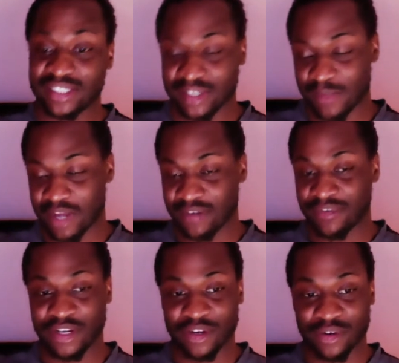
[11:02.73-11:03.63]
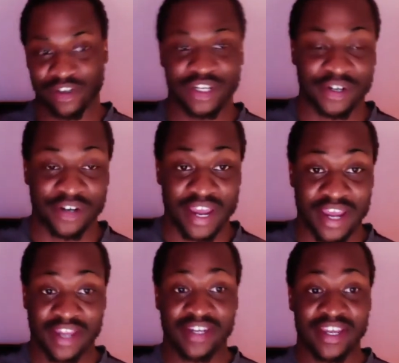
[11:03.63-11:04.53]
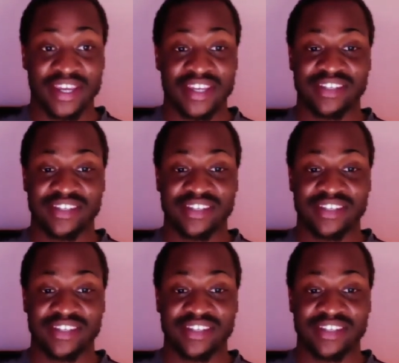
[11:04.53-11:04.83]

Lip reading: made a video earlier, and he